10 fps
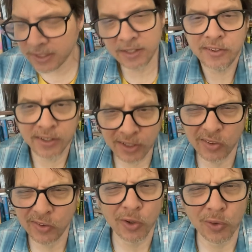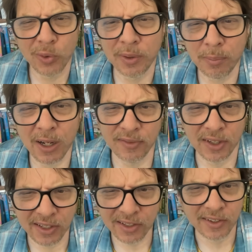Gita, in case you don't know what the
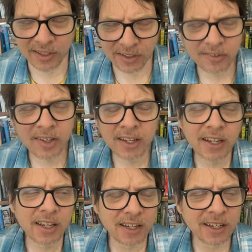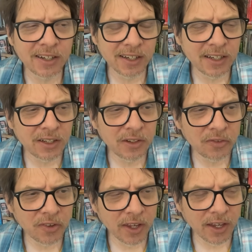Bhagavad Gita is, it
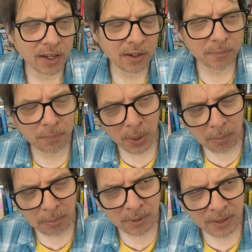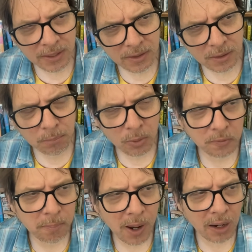is probably the
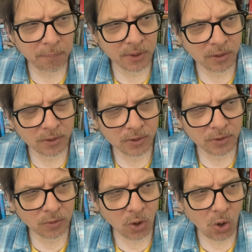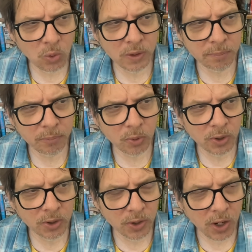most popular holy
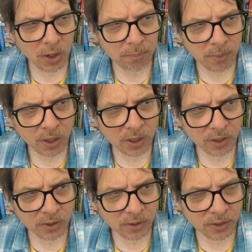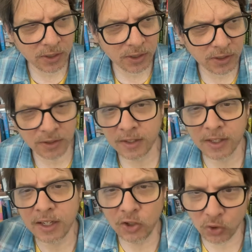book among the
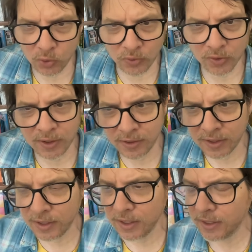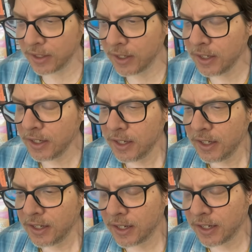Hindus in India.
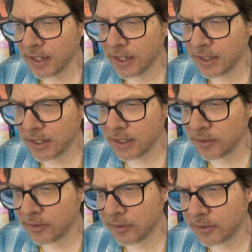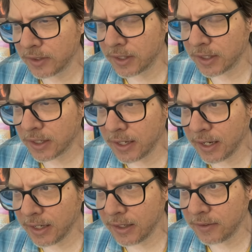And it's
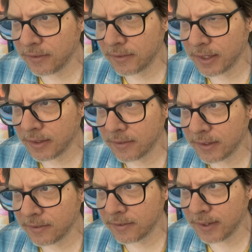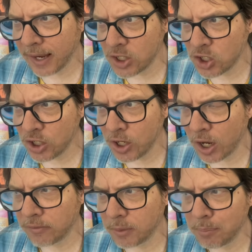a section of a